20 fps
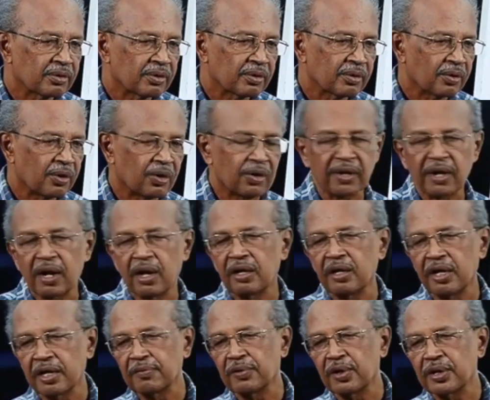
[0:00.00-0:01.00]
or
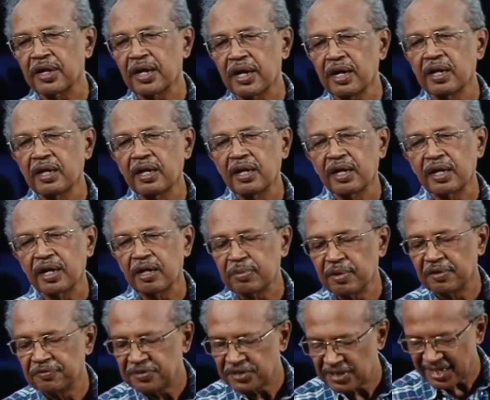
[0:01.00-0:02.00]
I want a cup
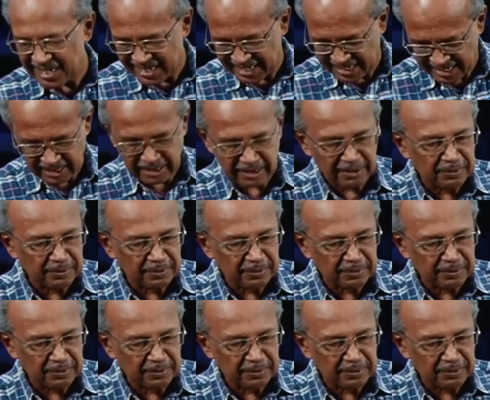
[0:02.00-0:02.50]
of tea.